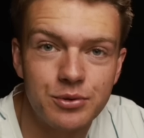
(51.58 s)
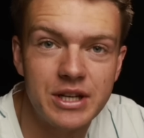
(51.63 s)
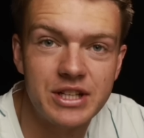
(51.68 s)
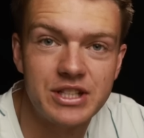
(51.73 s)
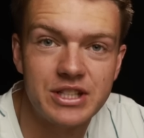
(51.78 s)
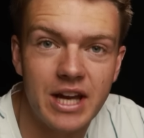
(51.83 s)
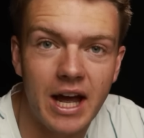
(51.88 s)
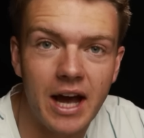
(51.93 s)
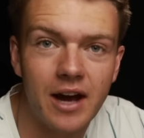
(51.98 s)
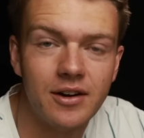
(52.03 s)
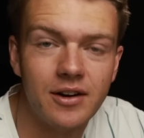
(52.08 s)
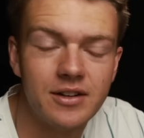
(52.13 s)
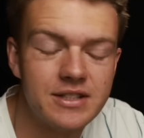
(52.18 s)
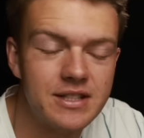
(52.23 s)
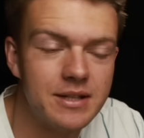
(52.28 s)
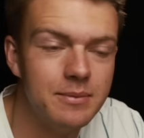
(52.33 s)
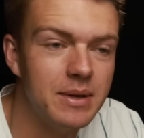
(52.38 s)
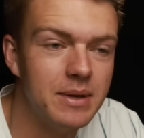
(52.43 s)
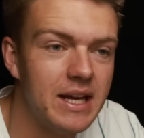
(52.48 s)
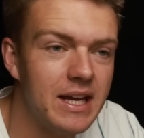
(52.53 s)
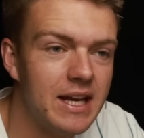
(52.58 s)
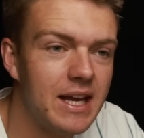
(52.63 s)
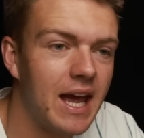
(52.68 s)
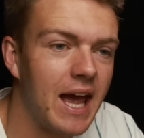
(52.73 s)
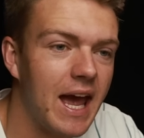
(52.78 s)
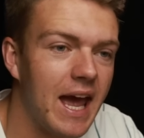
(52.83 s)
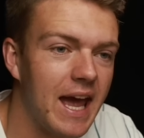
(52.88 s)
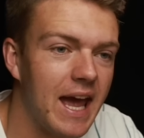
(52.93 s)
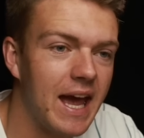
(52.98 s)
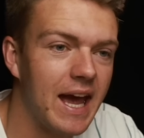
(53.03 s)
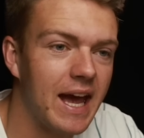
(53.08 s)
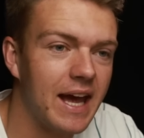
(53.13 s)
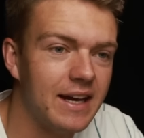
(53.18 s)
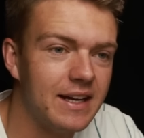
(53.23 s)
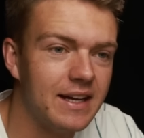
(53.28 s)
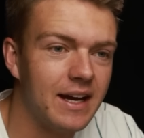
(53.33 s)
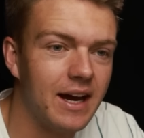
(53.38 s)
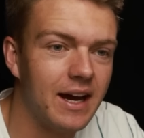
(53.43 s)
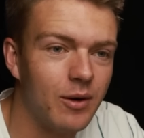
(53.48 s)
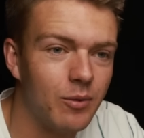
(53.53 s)
reached out to me
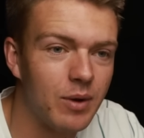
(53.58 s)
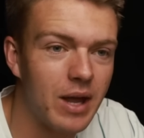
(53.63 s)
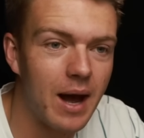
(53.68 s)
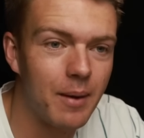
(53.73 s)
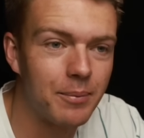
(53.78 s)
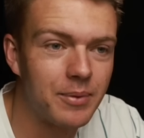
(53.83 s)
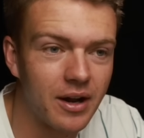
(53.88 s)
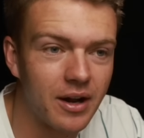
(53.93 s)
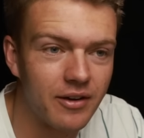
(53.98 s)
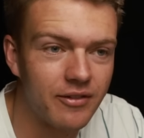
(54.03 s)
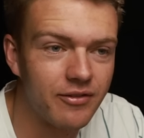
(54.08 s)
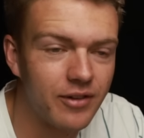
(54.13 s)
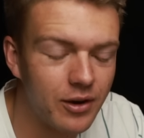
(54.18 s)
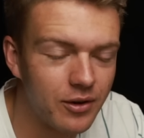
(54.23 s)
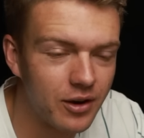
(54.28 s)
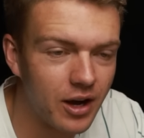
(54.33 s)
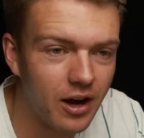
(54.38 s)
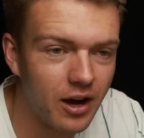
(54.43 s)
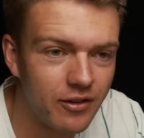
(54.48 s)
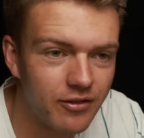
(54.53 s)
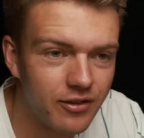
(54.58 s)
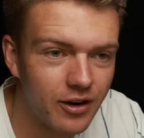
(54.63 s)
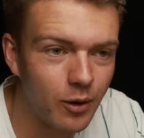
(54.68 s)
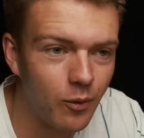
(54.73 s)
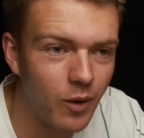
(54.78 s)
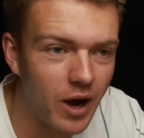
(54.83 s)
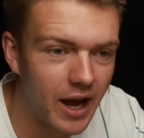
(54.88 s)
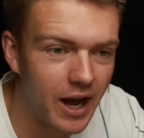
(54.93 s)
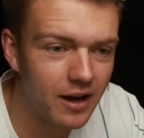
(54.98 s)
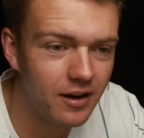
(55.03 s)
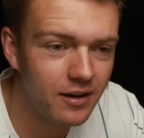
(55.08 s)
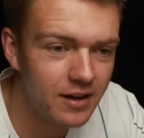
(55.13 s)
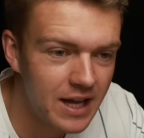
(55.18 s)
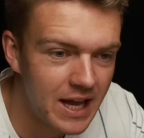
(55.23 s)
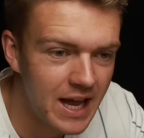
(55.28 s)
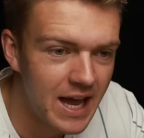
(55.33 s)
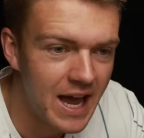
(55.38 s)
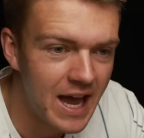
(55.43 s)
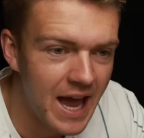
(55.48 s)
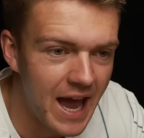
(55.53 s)
and uh, we hopped on a phone call for a while.
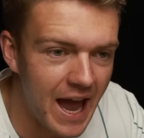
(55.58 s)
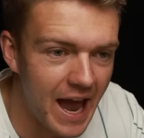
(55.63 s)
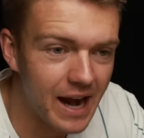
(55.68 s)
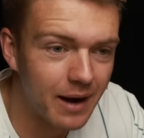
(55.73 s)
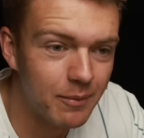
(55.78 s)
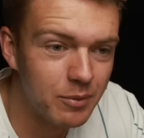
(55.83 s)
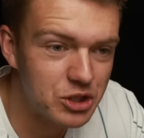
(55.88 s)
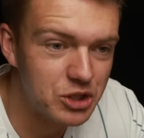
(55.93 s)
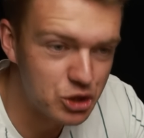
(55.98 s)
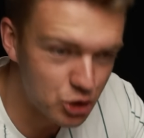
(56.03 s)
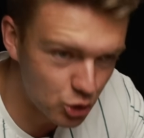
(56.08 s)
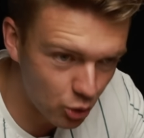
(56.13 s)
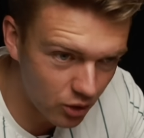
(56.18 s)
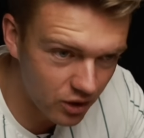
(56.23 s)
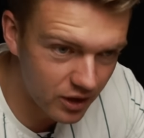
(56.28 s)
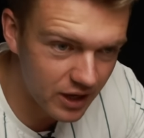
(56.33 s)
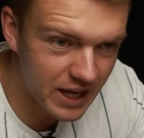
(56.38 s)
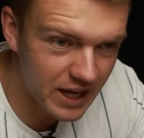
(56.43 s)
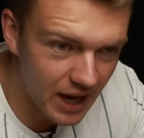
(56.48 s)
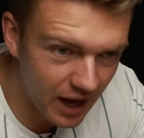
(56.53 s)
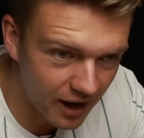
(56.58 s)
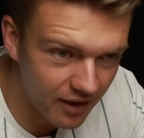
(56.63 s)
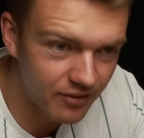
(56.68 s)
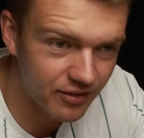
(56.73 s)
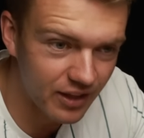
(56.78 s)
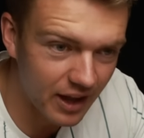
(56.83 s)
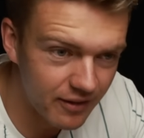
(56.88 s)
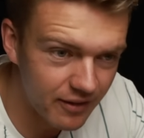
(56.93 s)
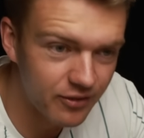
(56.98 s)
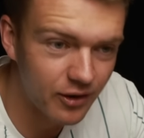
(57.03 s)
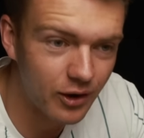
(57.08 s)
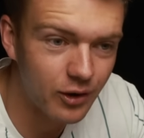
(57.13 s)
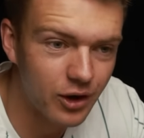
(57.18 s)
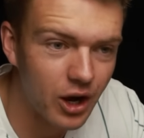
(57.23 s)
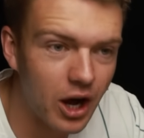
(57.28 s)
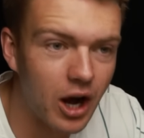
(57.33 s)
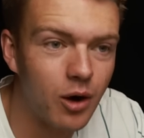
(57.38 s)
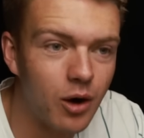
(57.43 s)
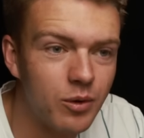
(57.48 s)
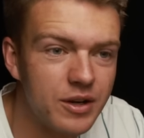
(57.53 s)
And a majority of that phone
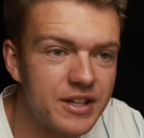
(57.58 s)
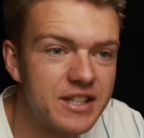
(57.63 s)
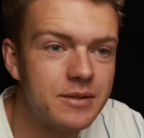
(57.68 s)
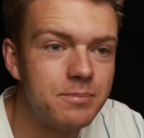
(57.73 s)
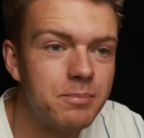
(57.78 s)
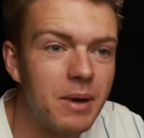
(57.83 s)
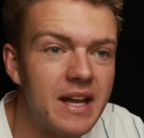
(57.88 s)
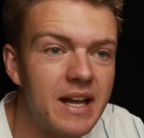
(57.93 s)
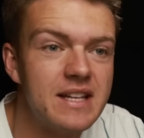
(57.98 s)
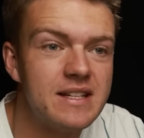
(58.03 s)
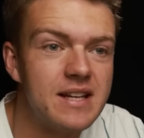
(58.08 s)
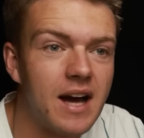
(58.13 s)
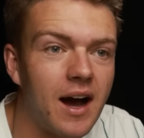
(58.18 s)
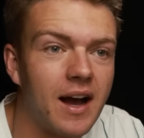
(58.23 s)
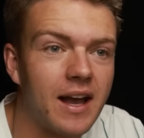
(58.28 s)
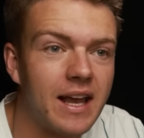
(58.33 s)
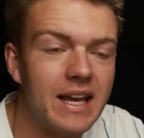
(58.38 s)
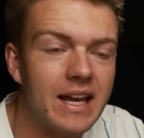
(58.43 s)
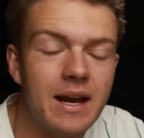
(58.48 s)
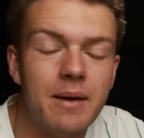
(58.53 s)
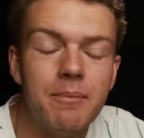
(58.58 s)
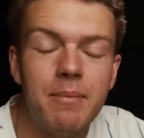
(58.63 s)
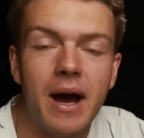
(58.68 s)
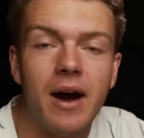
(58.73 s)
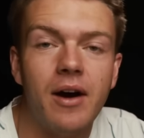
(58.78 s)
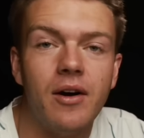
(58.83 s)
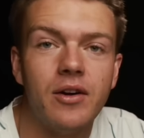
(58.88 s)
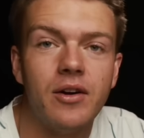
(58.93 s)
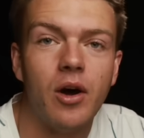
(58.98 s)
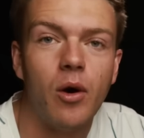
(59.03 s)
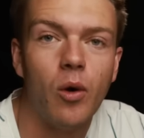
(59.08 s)
call was spent talking about